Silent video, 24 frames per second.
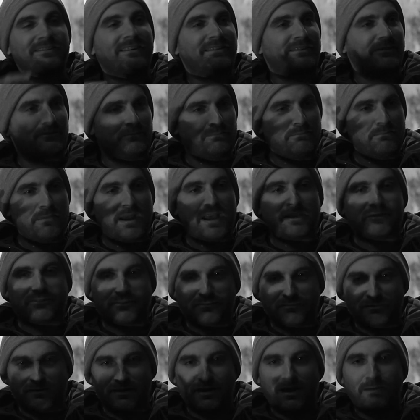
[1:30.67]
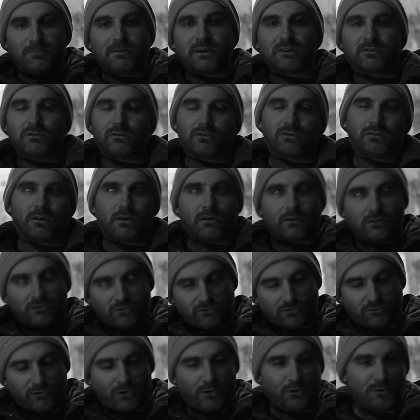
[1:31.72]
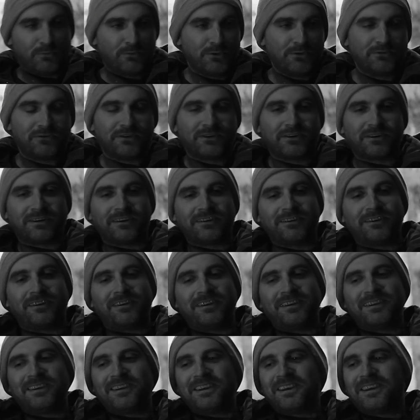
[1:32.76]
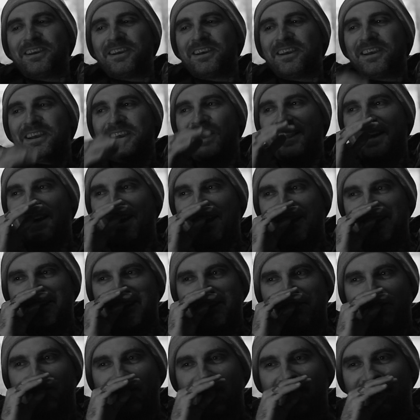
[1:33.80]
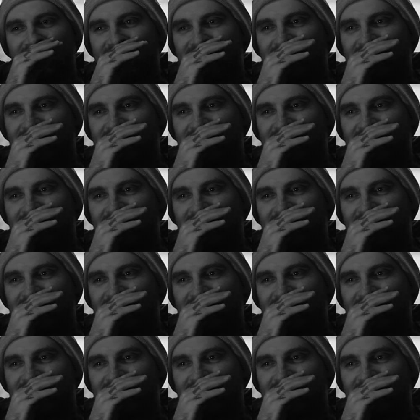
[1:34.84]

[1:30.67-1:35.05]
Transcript: like this massive lummox who's like slow moving kind of guy. And they fucking